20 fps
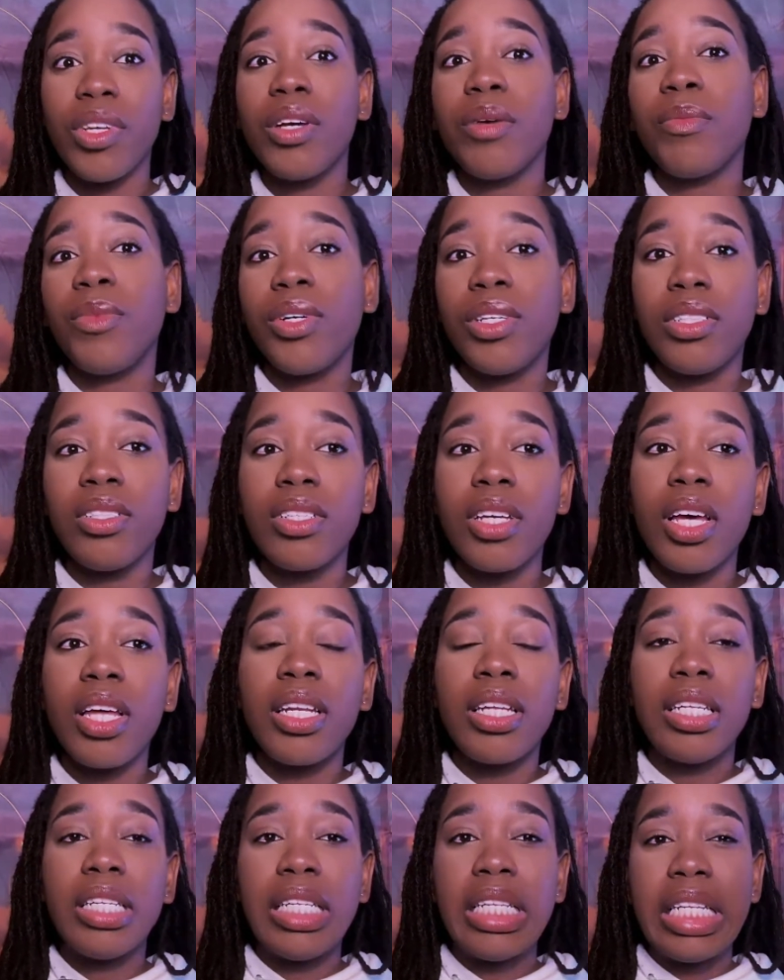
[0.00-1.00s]
But
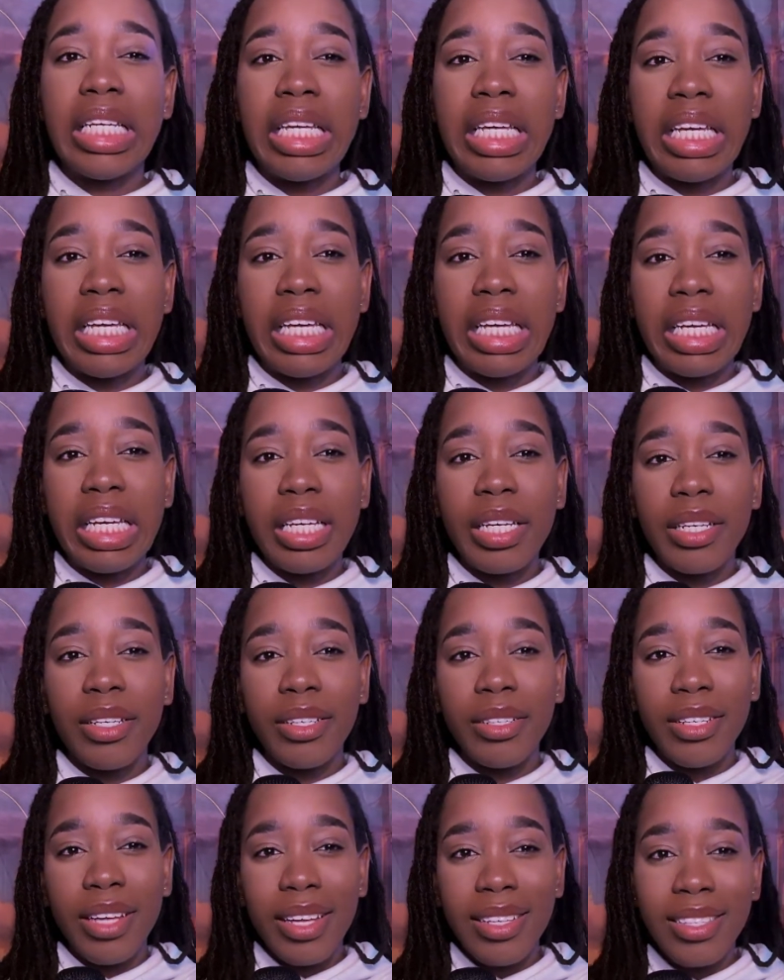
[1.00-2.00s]
the
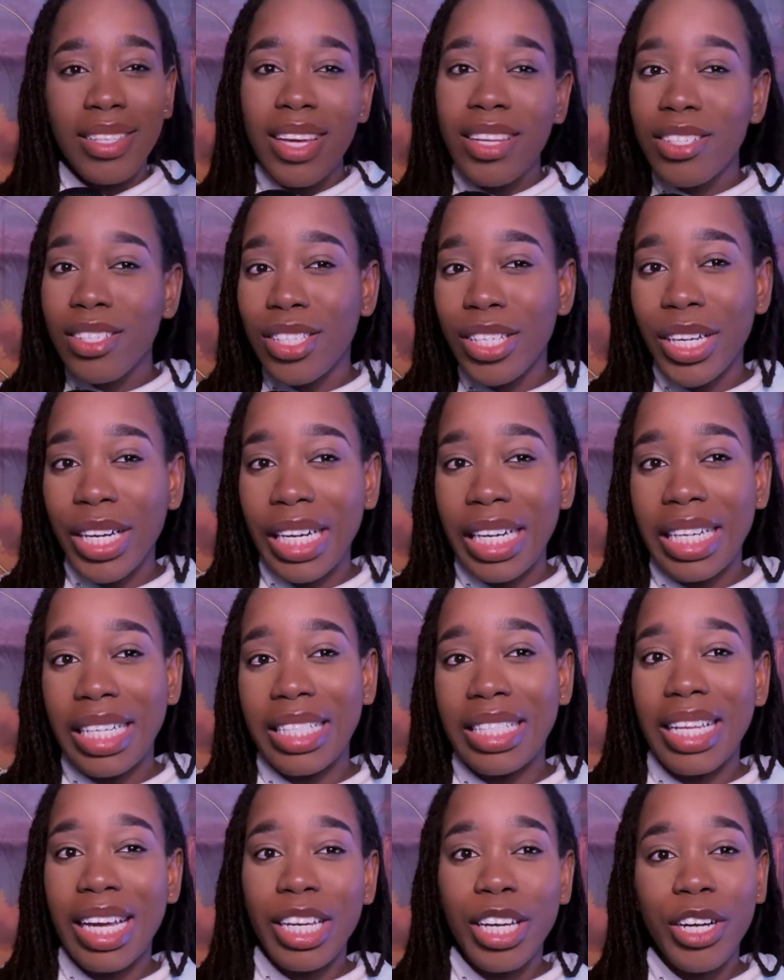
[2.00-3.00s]
essence here is
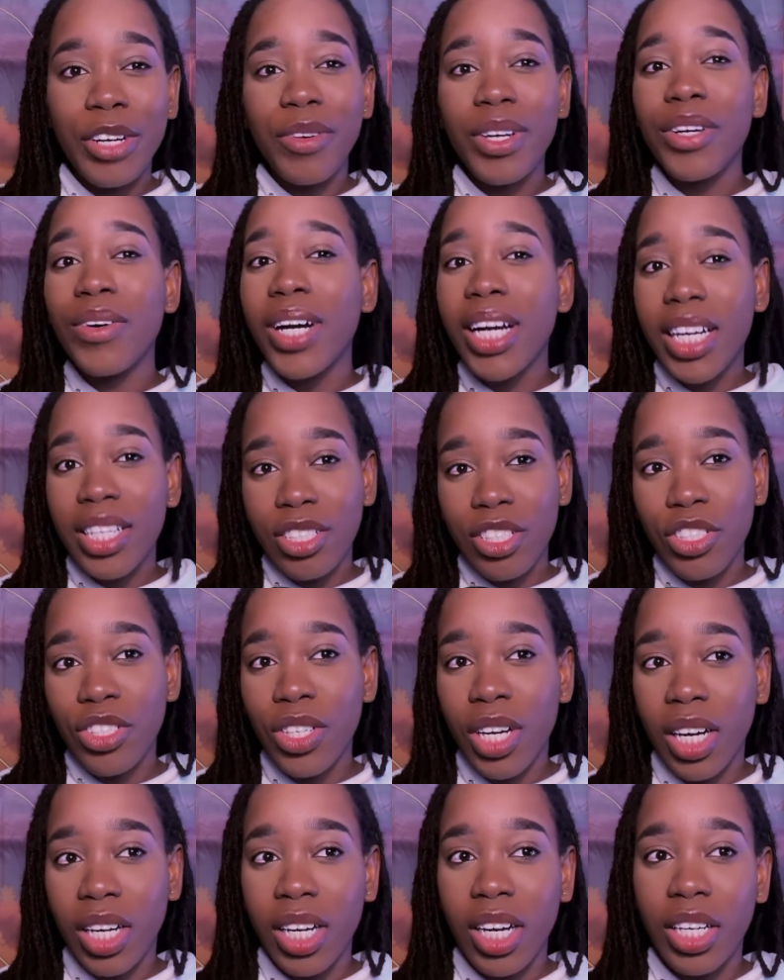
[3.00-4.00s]
that you're required to
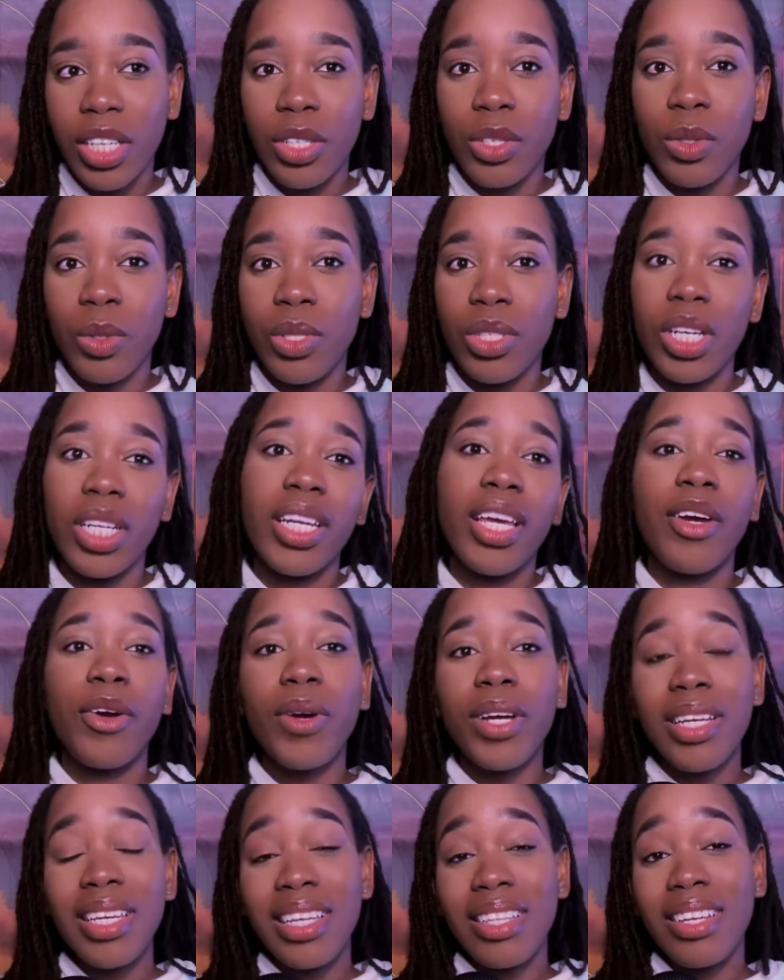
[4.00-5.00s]
draw a conclusion. You're going
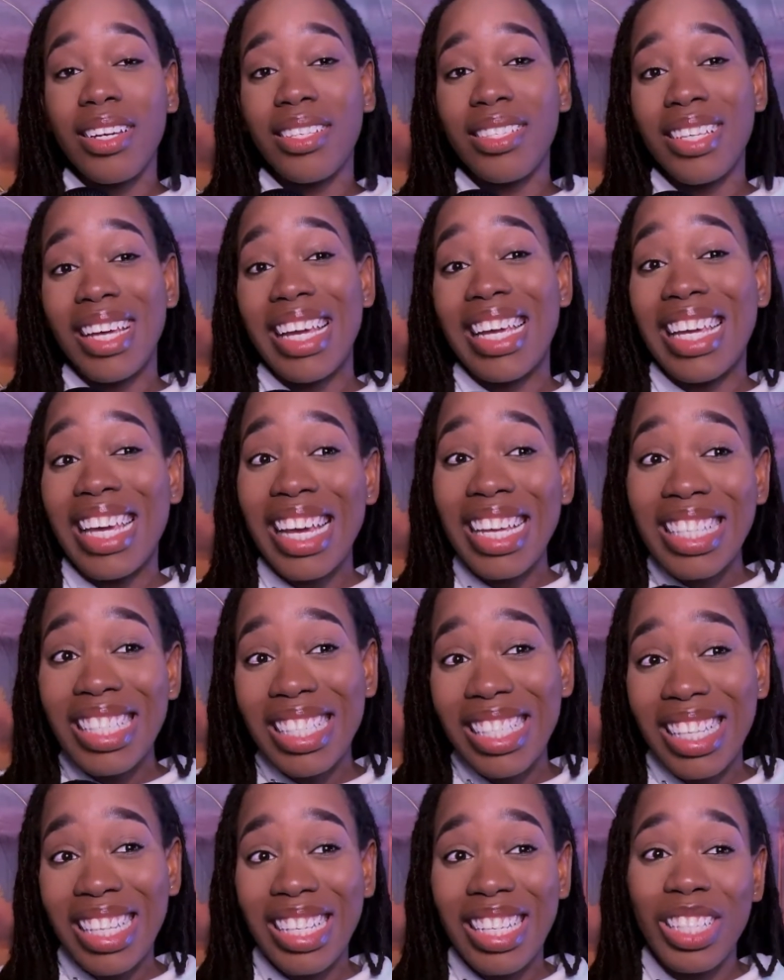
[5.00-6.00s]
to either say, yes,
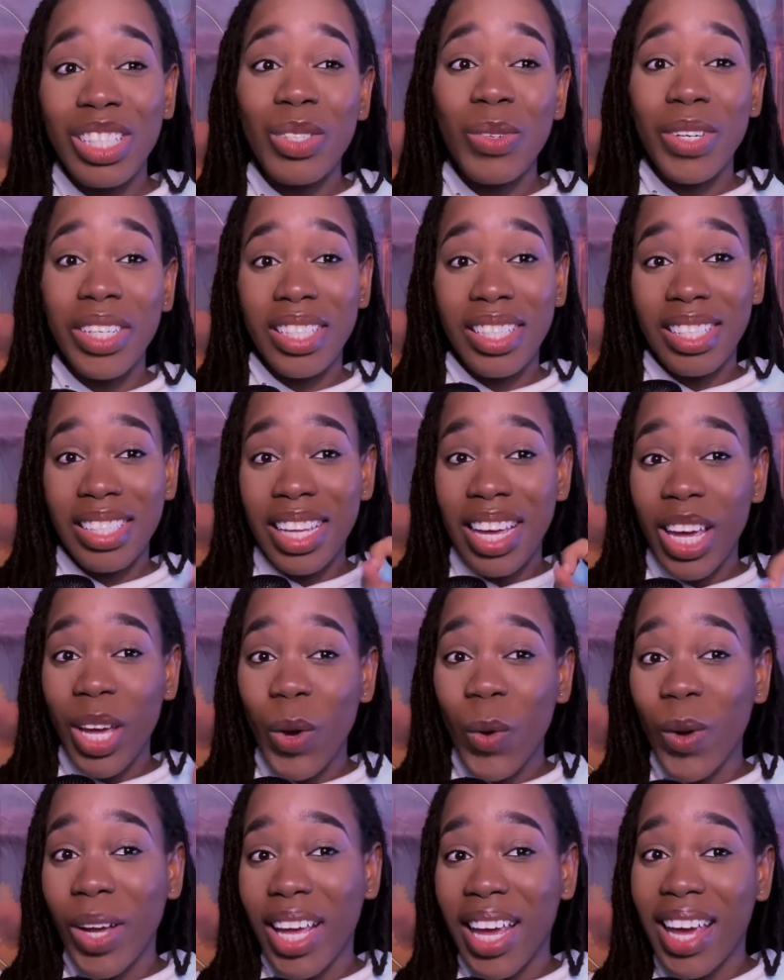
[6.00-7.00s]
the source is
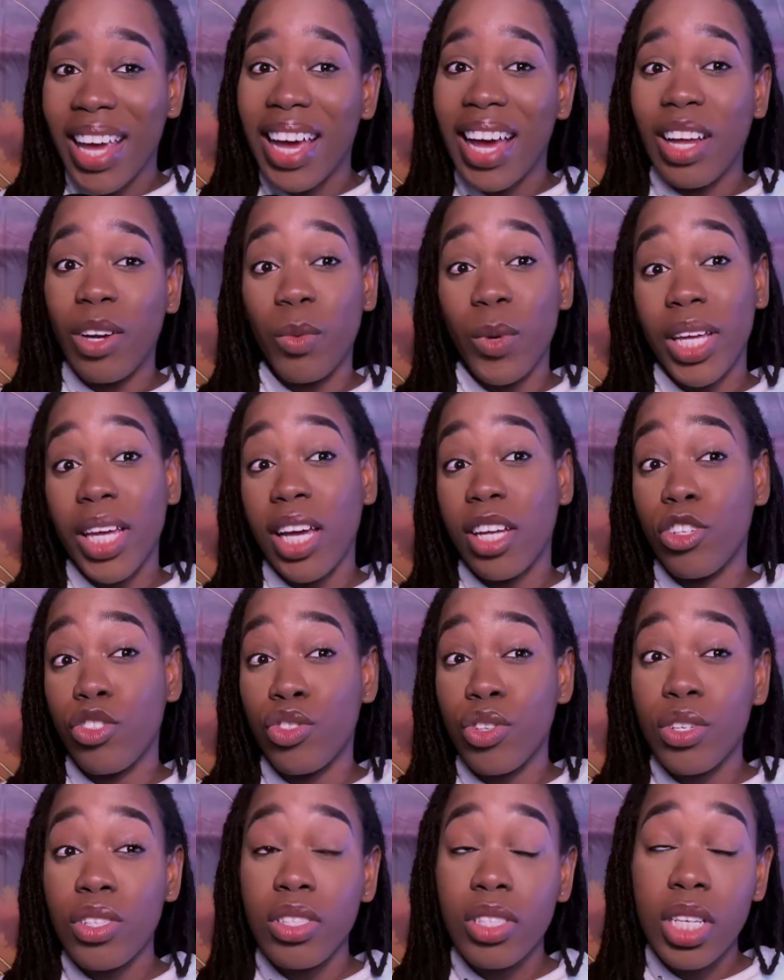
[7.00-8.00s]
A-okay and we can
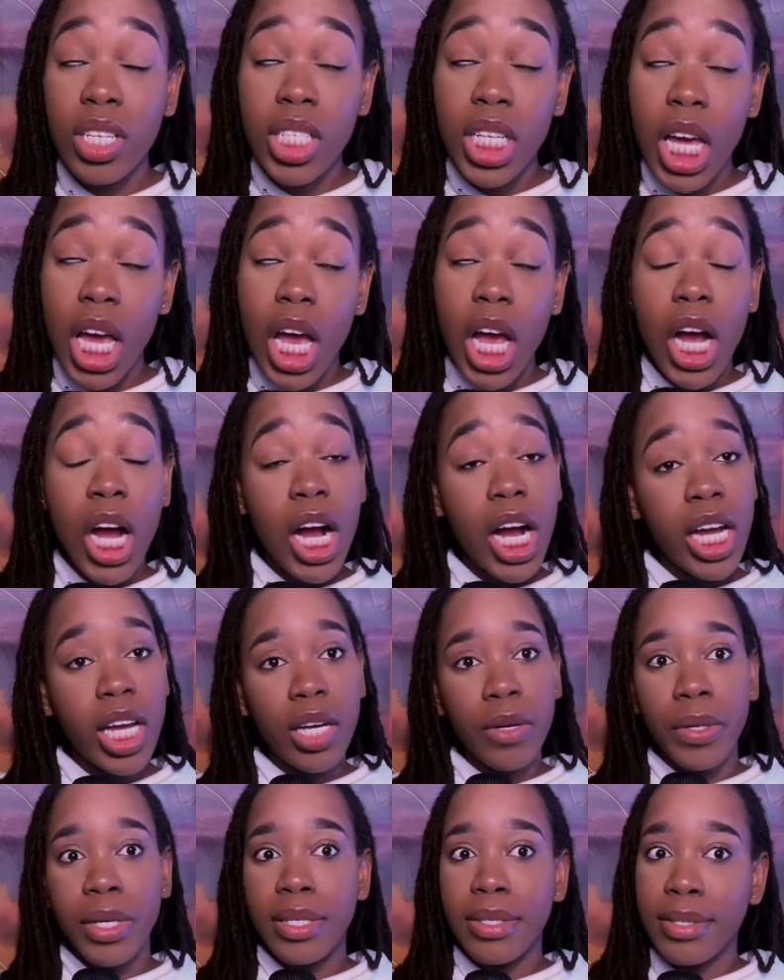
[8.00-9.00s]
trust it, or you're
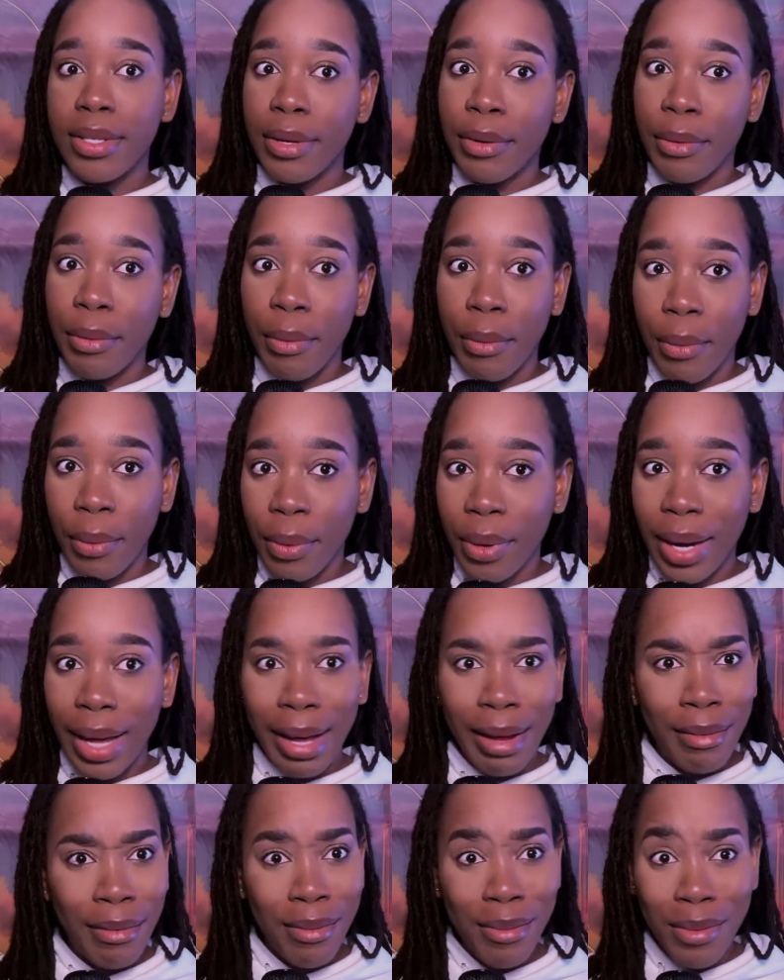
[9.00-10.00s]
going to say, no,
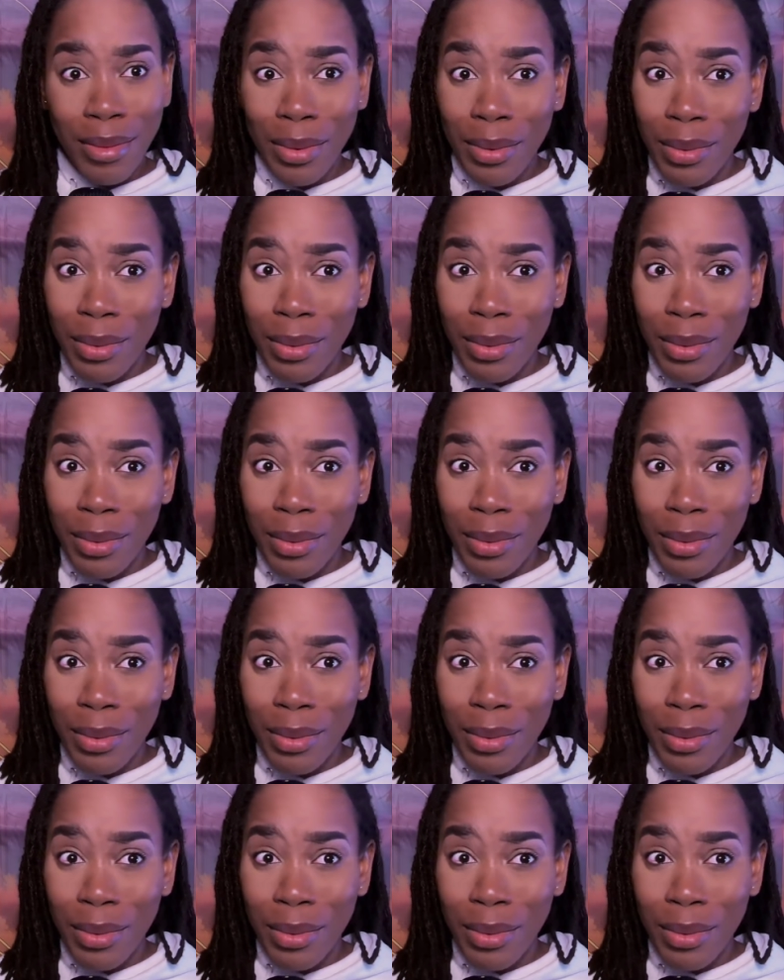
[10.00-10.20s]
like, no,